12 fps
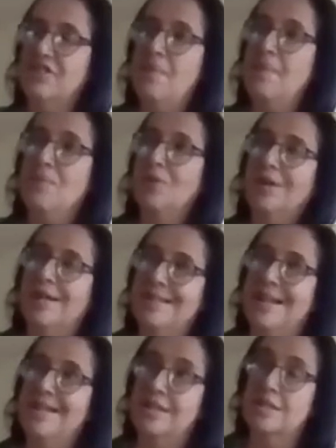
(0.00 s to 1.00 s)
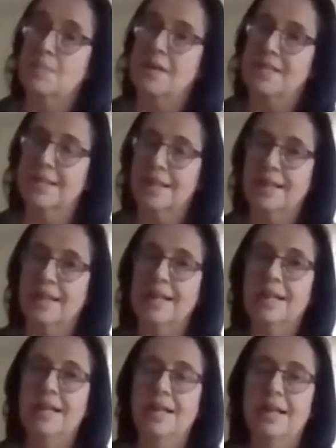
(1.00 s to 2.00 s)
of member organisations, basically.
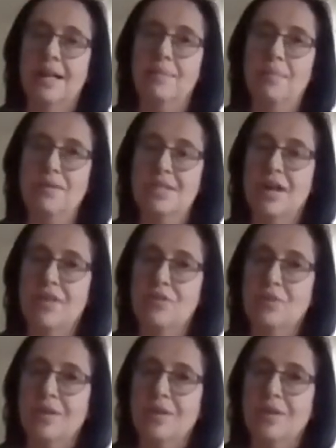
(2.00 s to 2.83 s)
And most health